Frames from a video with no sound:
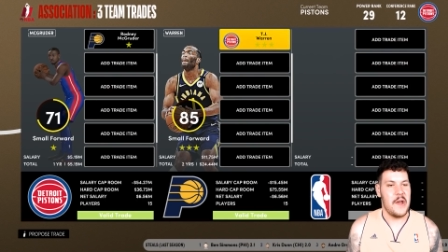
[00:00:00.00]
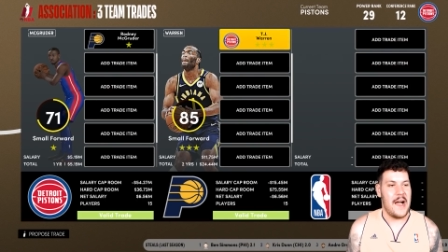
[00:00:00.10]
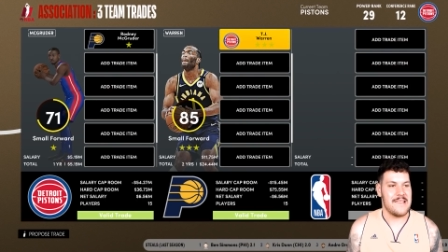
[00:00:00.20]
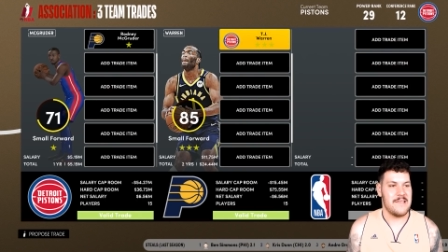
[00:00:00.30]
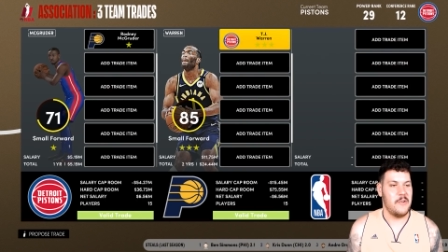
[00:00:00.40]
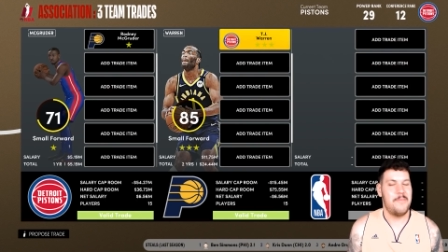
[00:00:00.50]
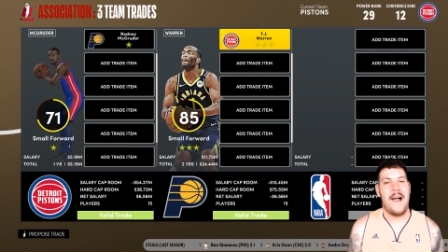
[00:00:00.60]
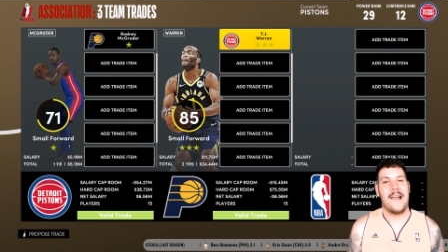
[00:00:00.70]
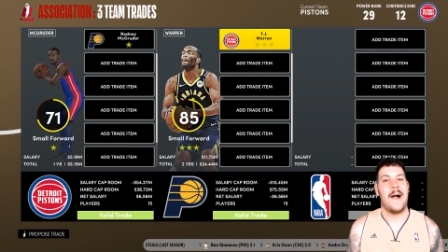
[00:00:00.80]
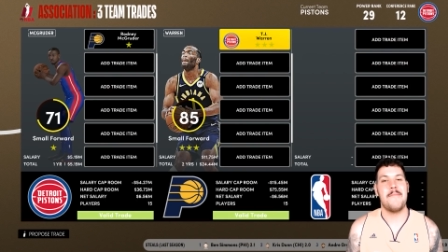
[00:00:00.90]
a nice little
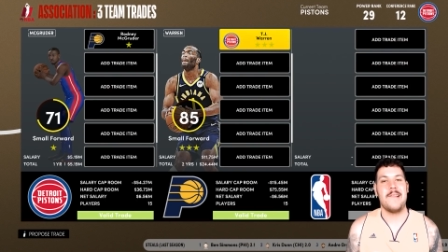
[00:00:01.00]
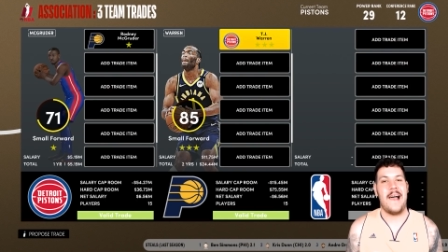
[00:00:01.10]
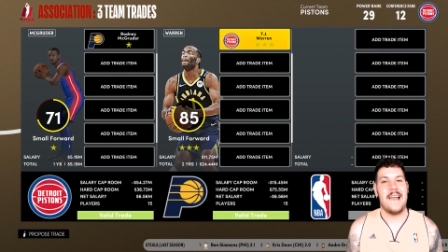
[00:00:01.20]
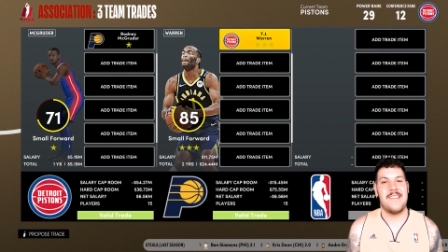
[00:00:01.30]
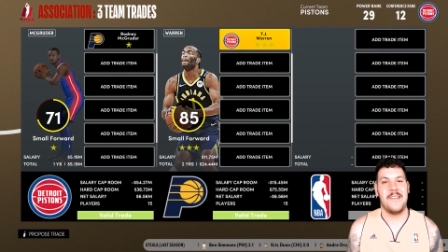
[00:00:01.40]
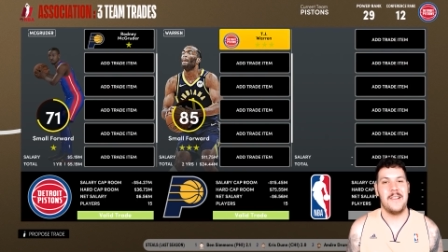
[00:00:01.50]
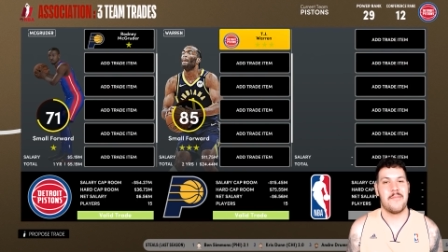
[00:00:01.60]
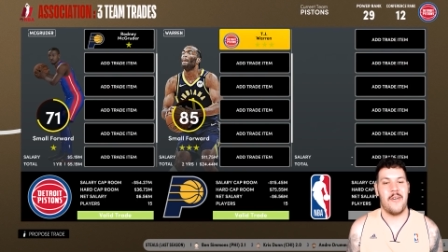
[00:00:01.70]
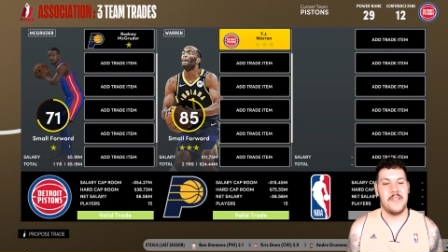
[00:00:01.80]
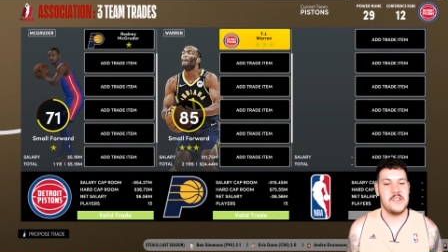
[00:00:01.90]
backup player to
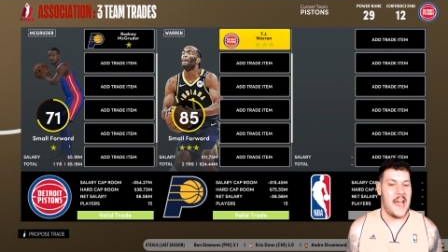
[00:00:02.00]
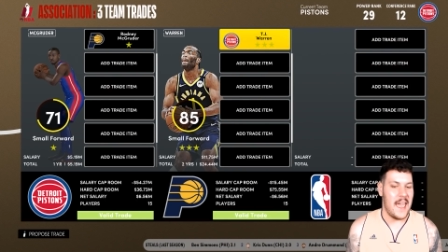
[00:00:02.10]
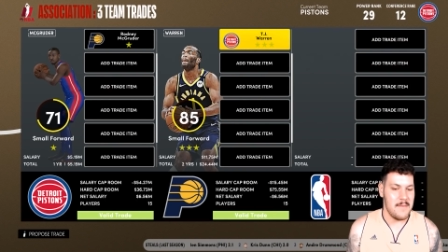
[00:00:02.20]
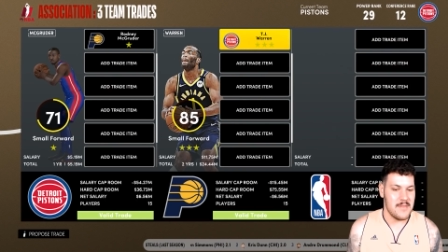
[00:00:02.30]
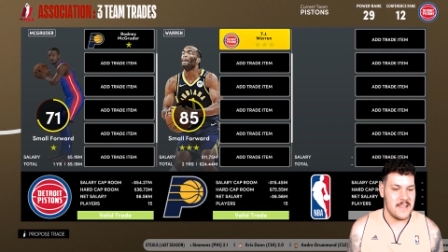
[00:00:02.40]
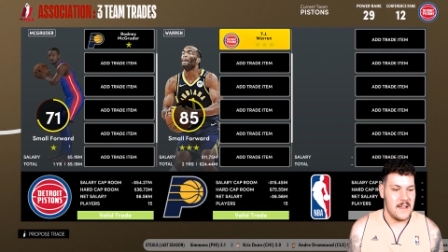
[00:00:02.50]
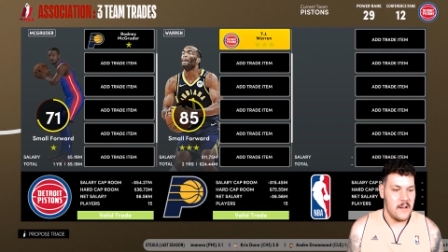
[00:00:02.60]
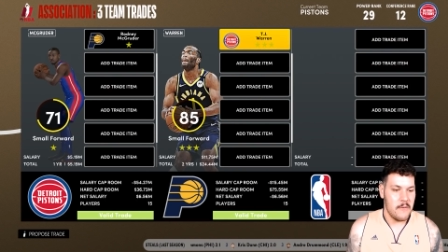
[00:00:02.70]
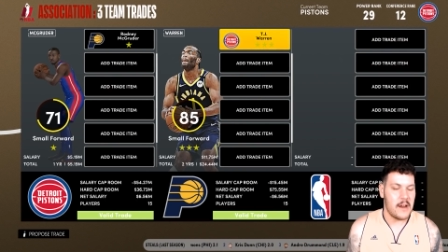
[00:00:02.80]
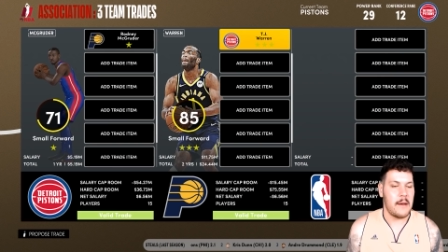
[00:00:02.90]
LeBron James.
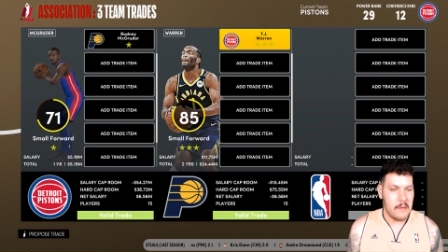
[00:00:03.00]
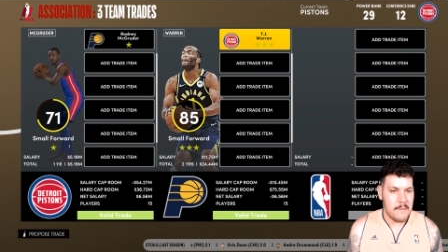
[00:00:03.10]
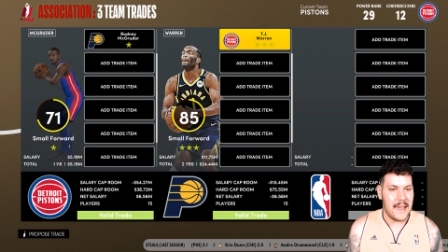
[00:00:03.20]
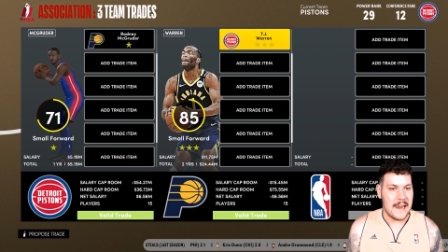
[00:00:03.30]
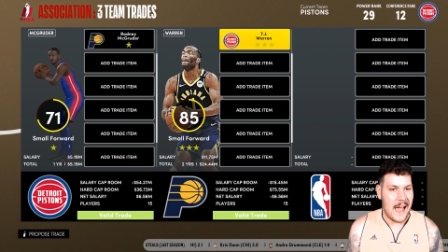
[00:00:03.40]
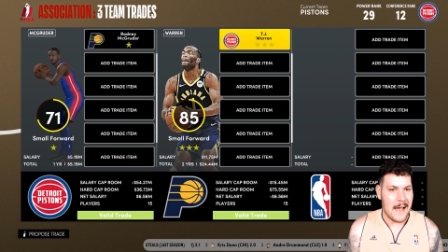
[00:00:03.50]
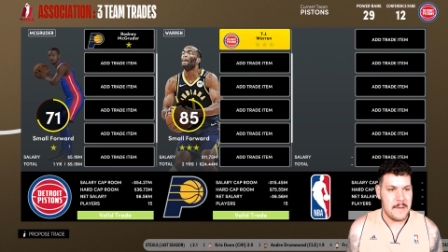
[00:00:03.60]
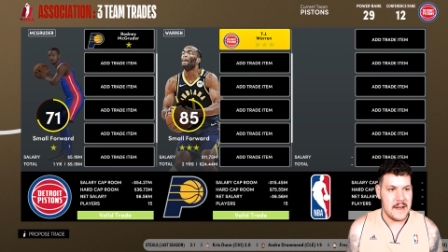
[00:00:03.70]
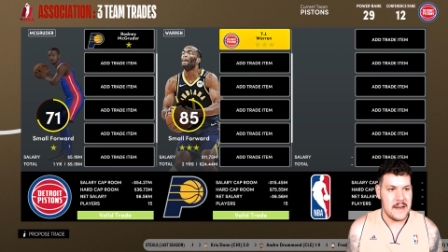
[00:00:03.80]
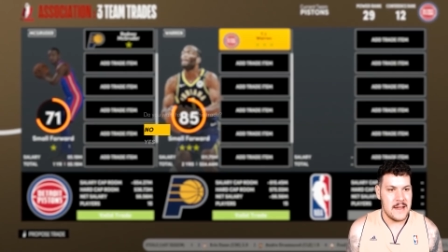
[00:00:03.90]
Reckon we make it
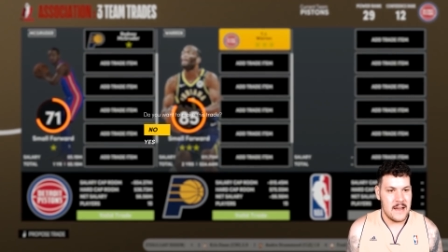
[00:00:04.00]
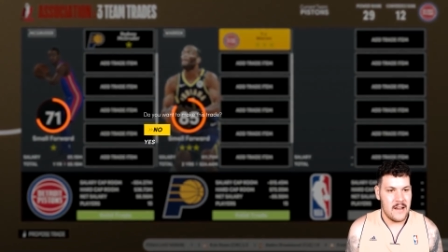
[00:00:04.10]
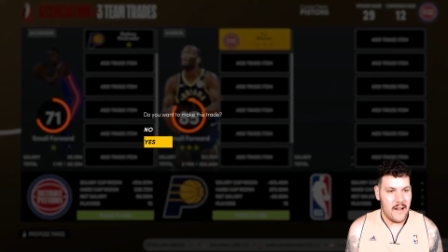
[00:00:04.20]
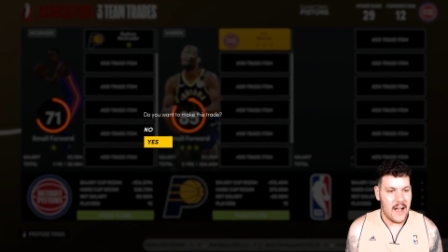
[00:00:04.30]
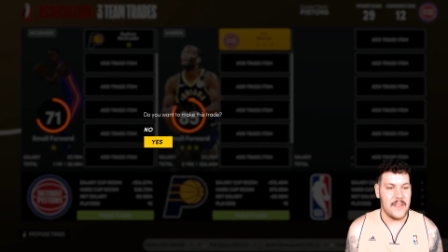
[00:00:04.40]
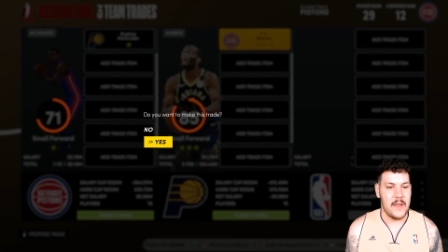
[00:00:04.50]
happen? I